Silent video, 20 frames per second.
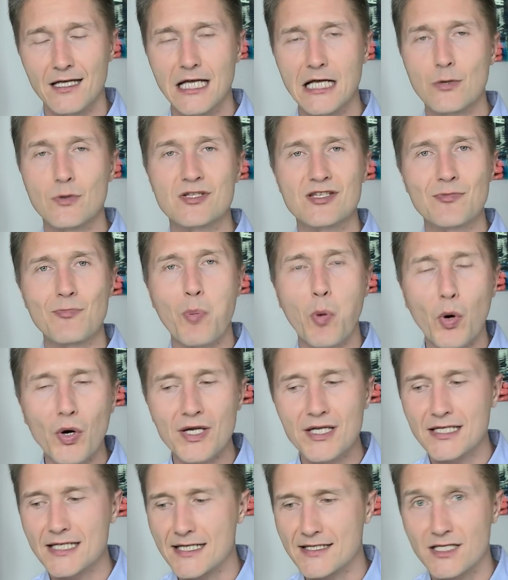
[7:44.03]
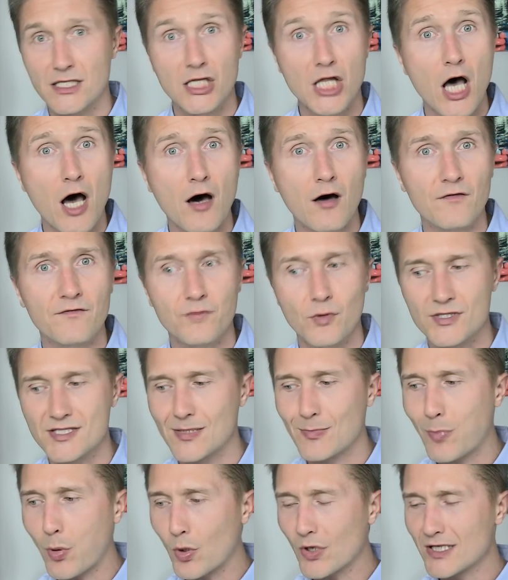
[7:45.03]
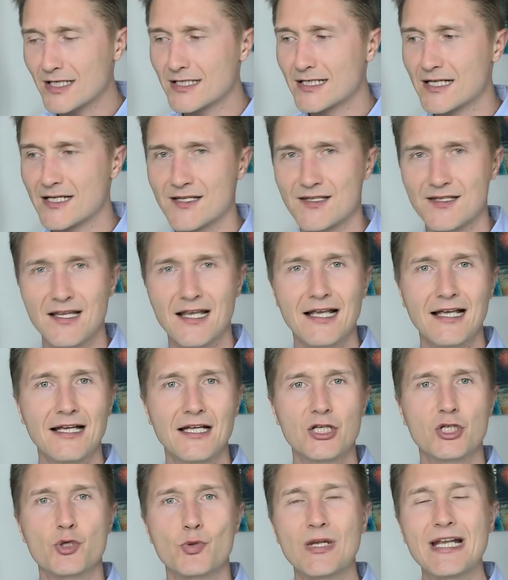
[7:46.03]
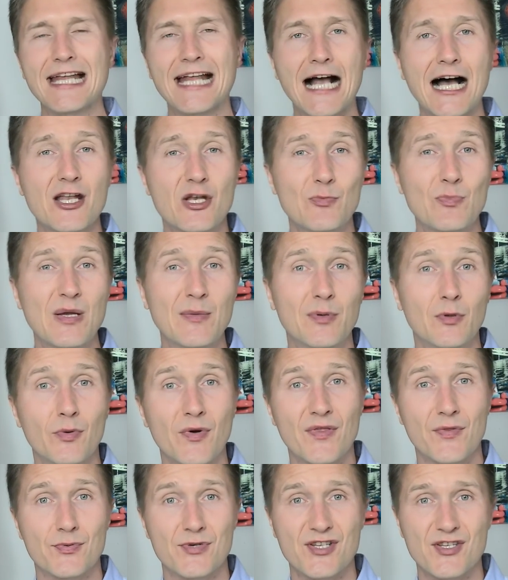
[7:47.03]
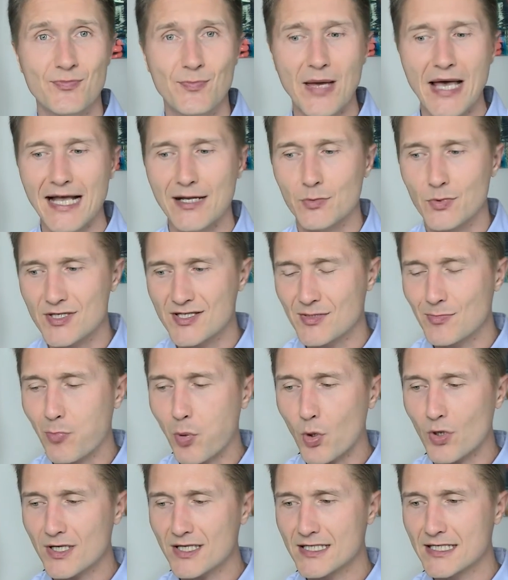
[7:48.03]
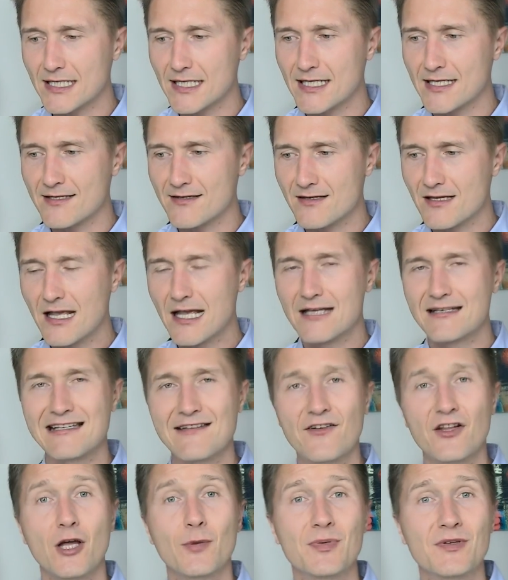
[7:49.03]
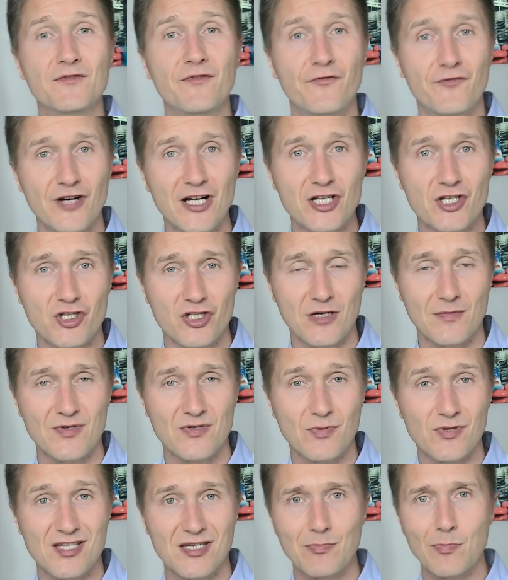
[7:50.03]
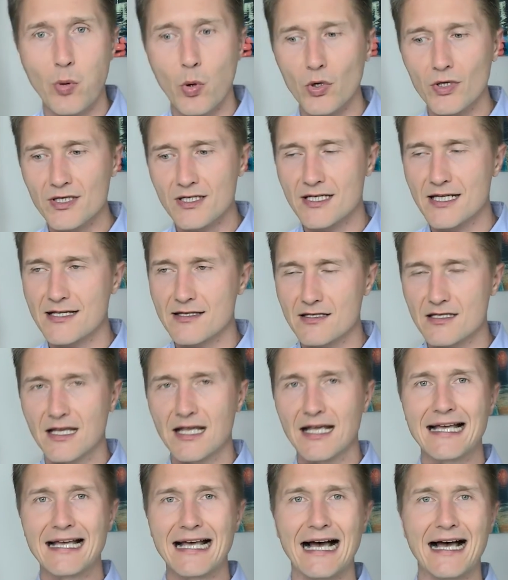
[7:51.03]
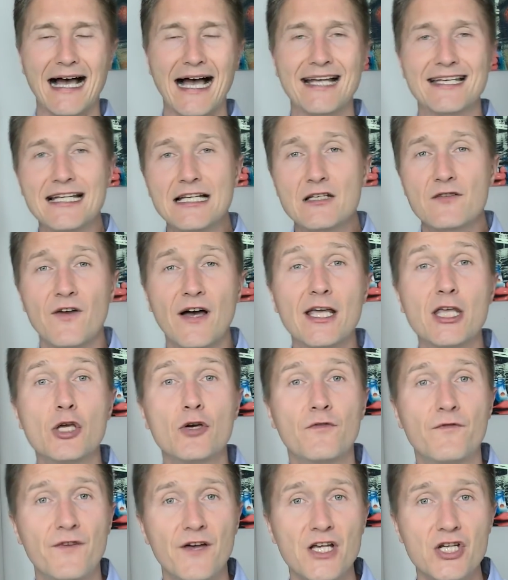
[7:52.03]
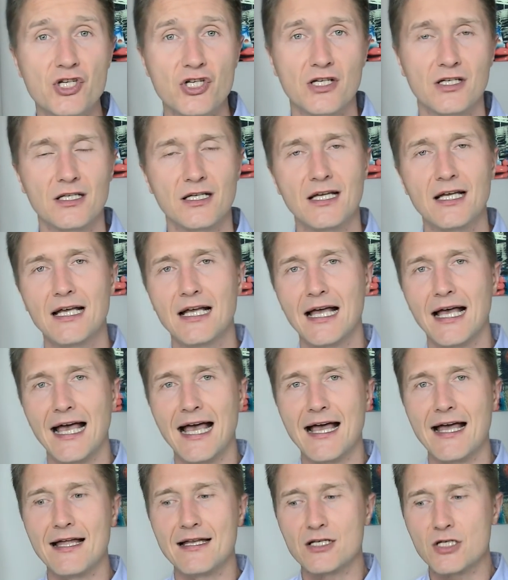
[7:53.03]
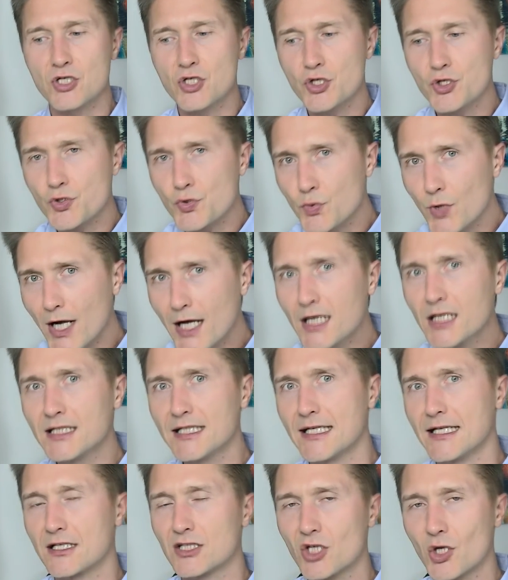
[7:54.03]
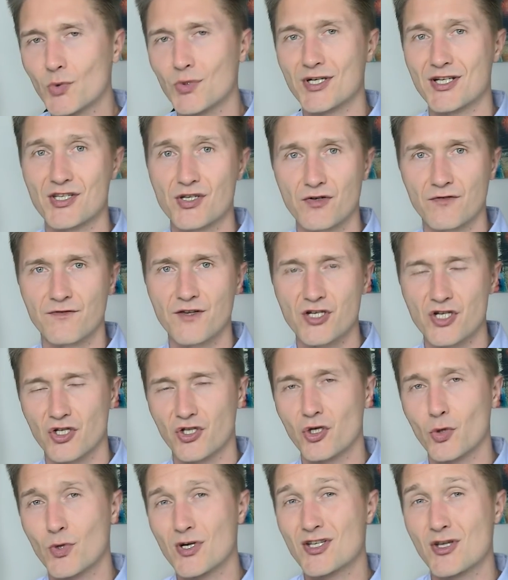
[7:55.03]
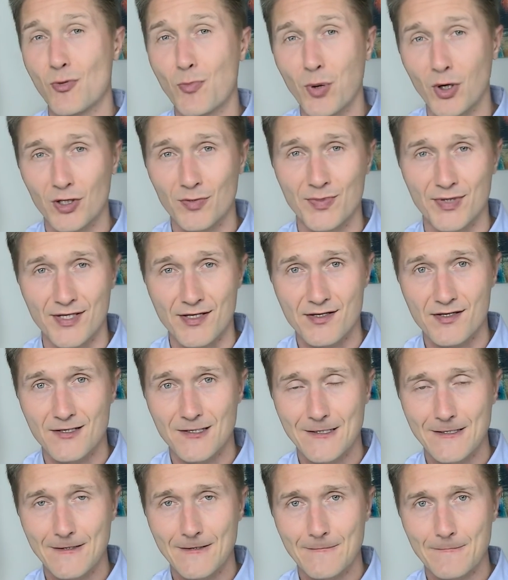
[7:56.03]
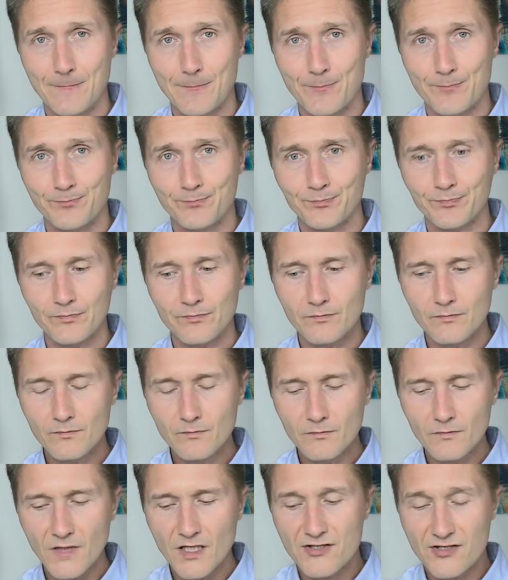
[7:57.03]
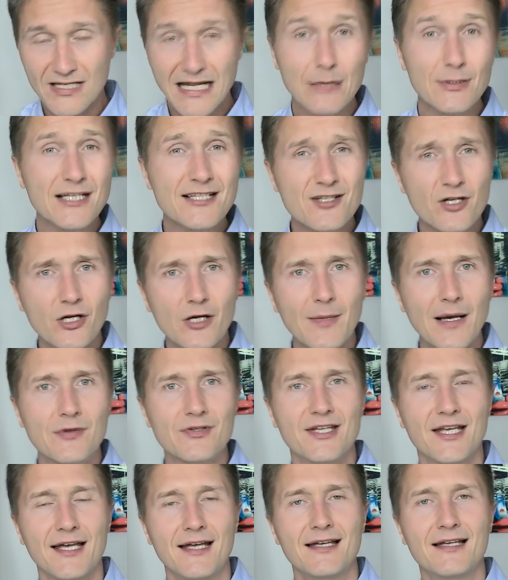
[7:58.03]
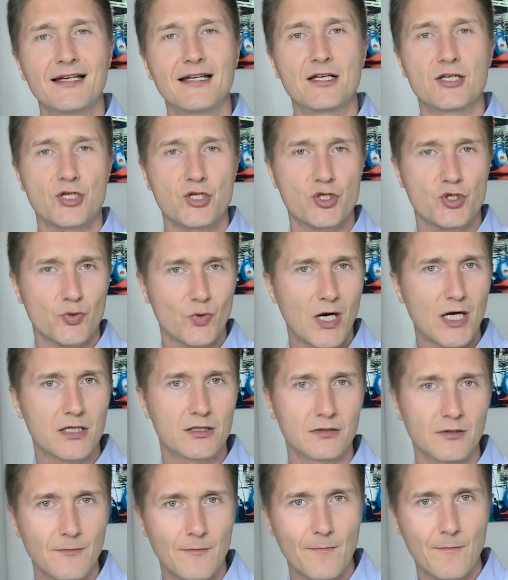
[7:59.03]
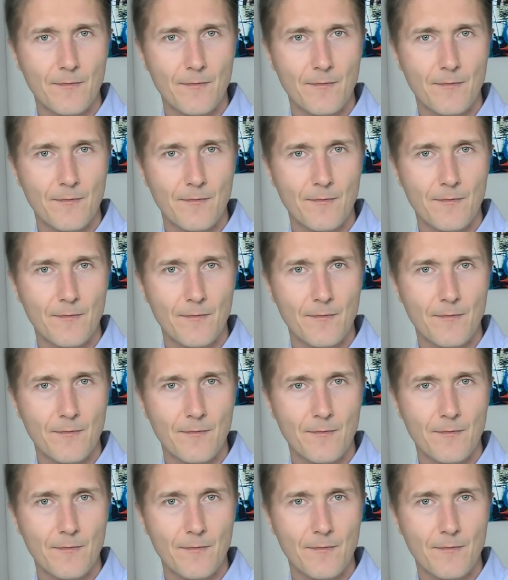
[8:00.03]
What's important is love. What's important is treating other people with respect. What's important is developing friendships. What's important is identifying your vision and struggling towards your vision, towards your purpose. So now let's talk about the struggle.